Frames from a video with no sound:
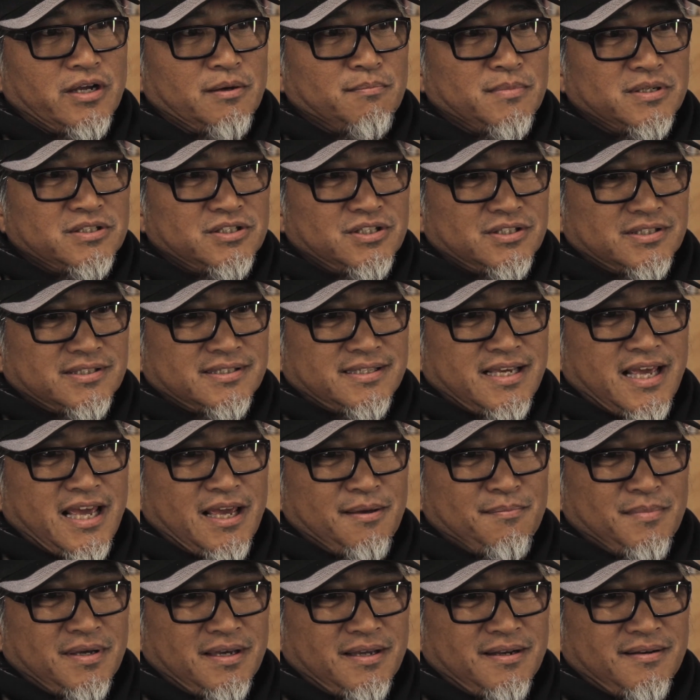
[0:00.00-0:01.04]
images
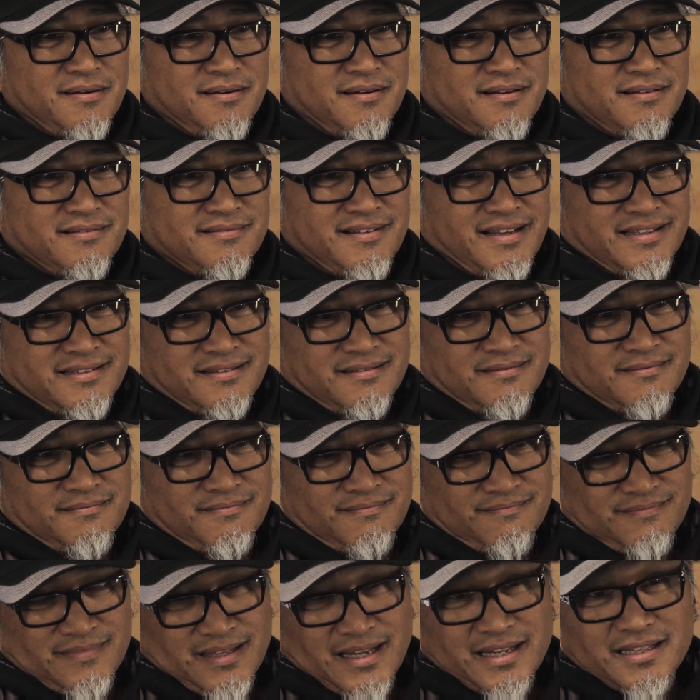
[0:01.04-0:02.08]
came in,
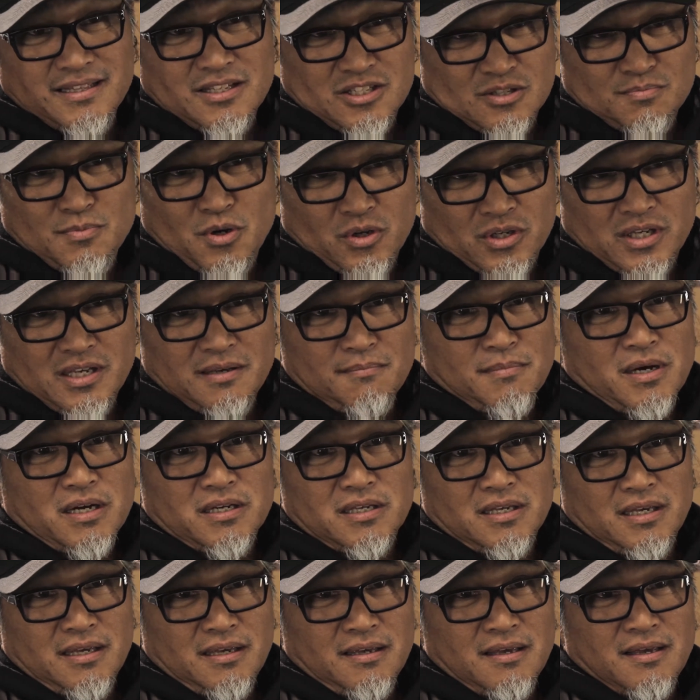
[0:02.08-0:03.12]
like the smoking
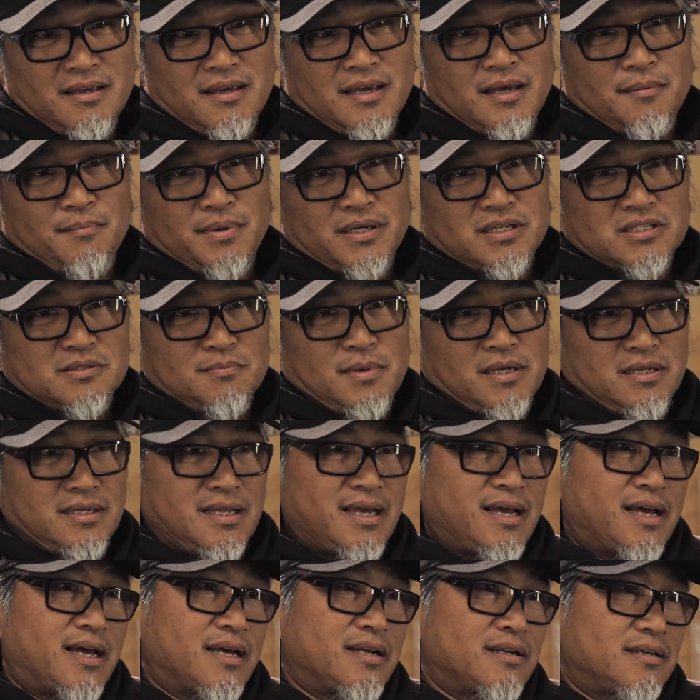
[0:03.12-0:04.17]
monkey, because my
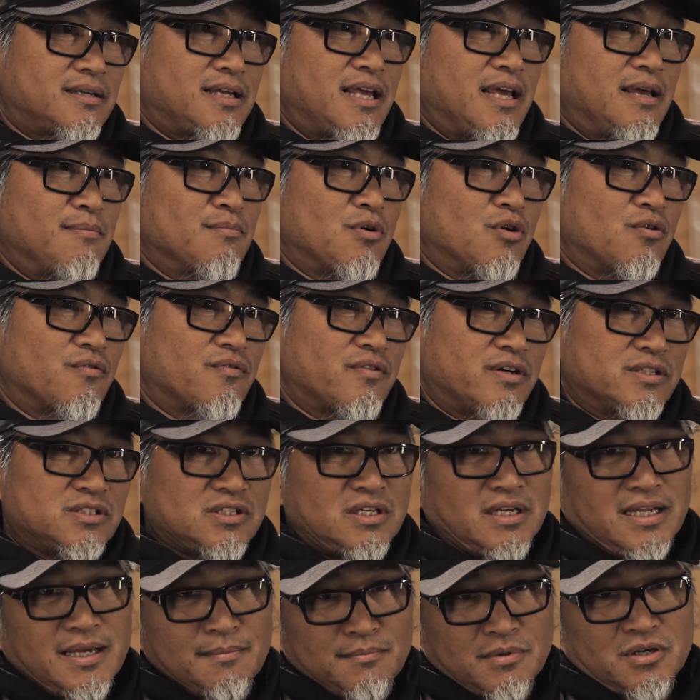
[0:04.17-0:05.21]
dad came over as
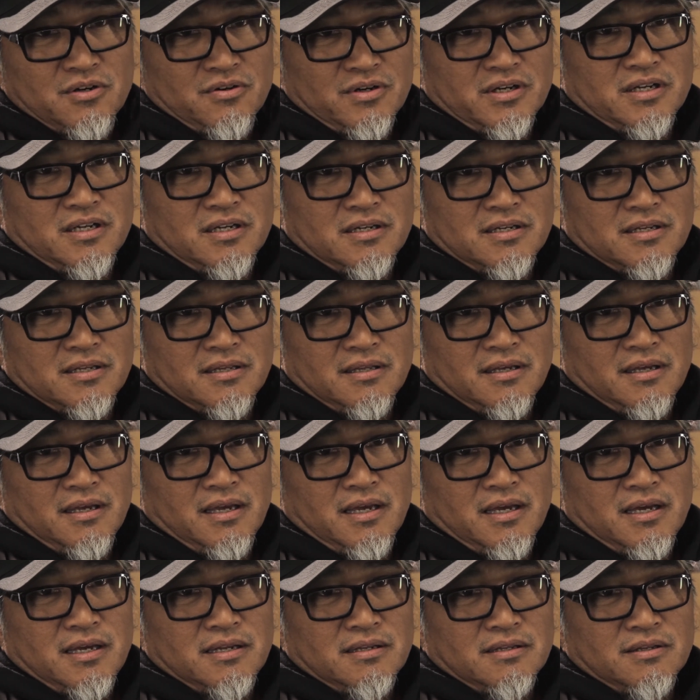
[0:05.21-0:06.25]
an immigrant,
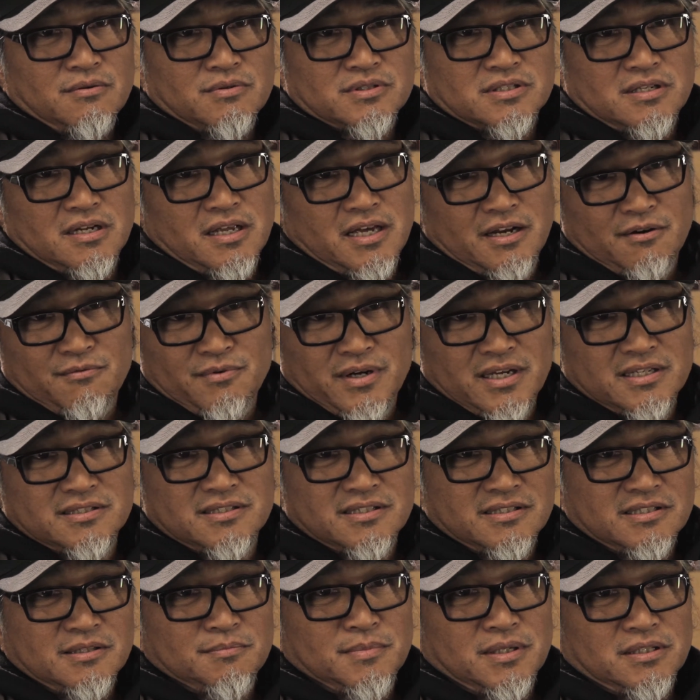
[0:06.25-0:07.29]
and there was a lot of
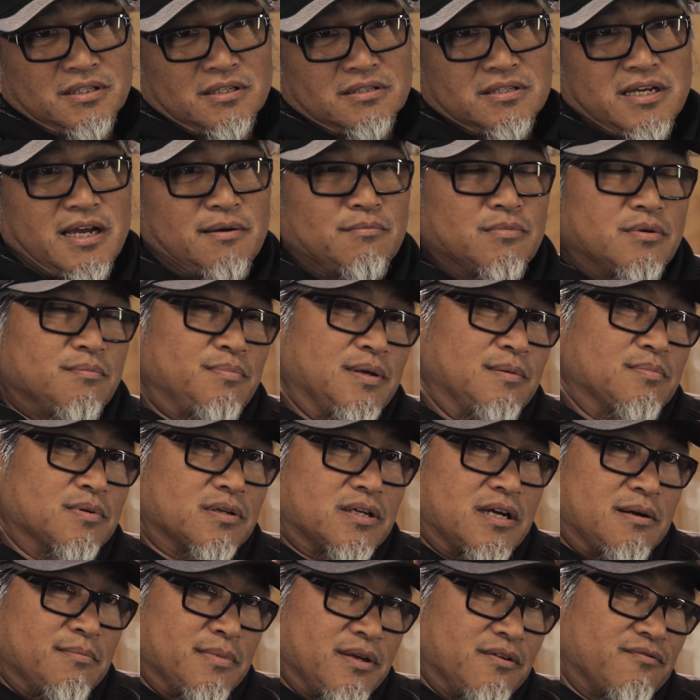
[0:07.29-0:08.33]
racism at the time when people
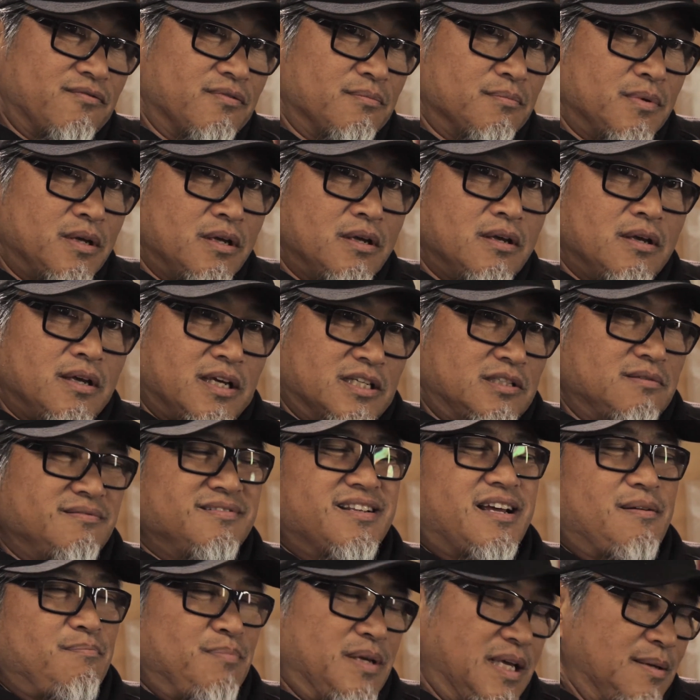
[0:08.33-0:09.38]
coming from,
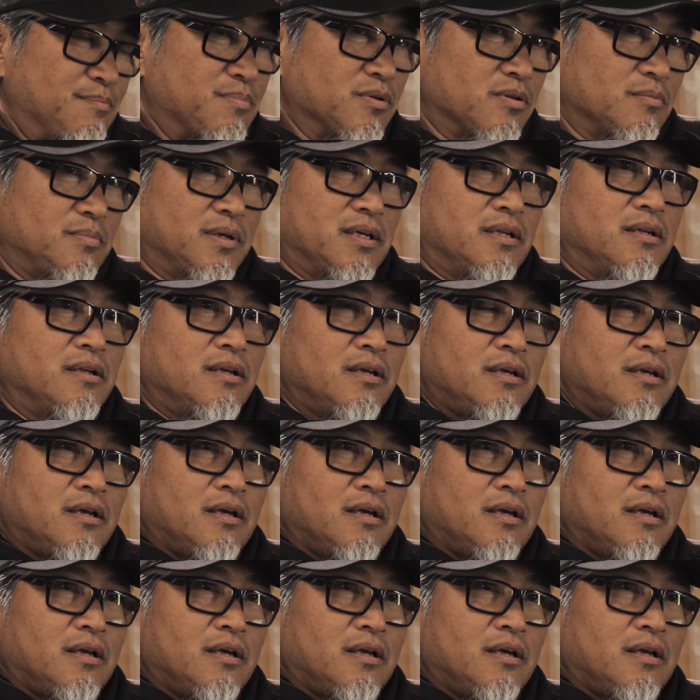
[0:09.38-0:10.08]
not people, but